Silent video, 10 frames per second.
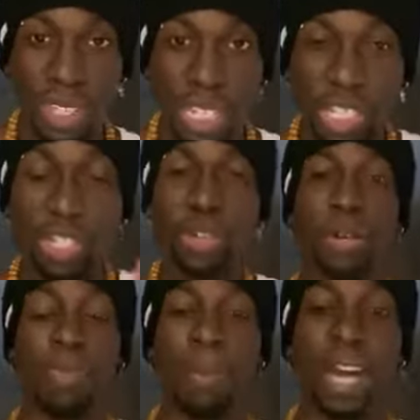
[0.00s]

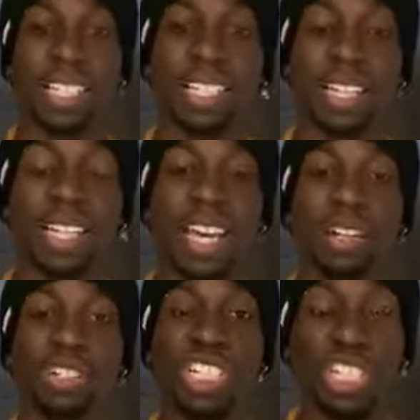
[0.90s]
exert my masculine
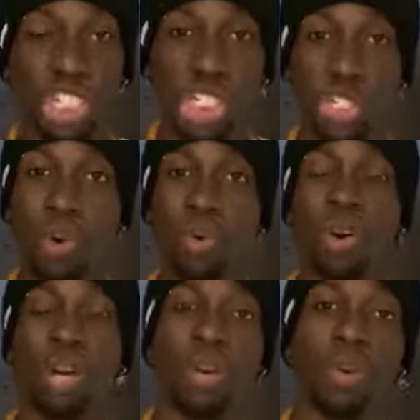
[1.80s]
energy and show
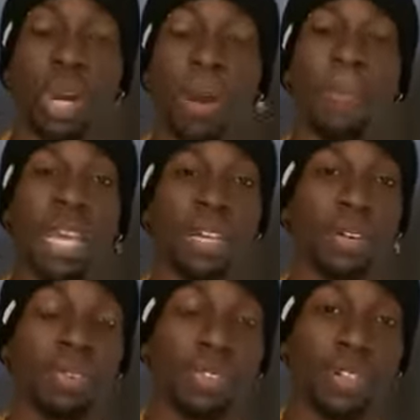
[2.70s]
what I'm made
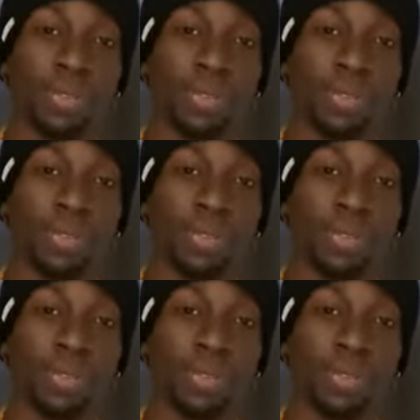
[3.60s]
of.